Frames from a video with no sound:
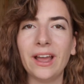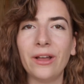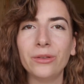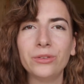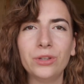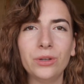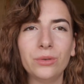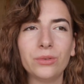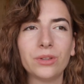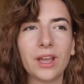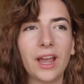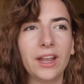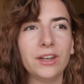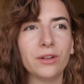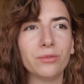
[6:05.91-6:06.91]
else who's
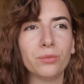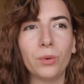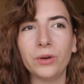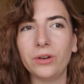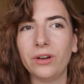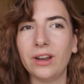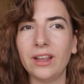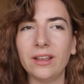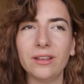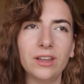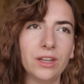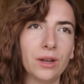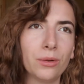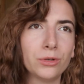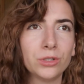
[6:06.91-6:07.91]
kind of wondering,
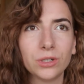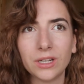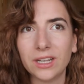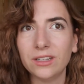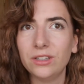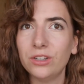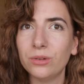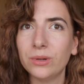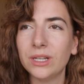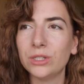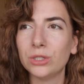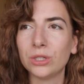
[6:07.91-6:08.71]
you know, should I do it?